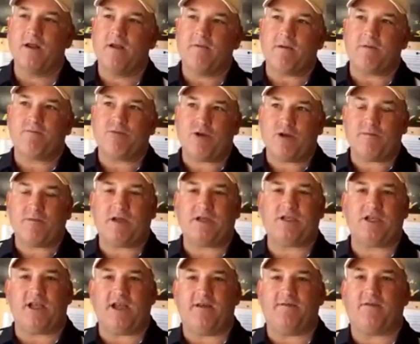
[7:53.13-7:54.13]
But pretty
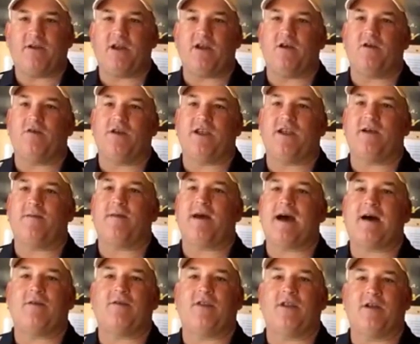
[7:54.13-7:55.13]
much every OEM
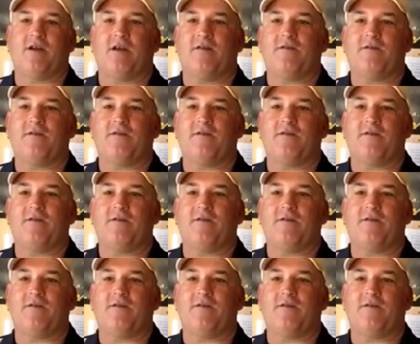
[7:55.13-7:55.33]
out there,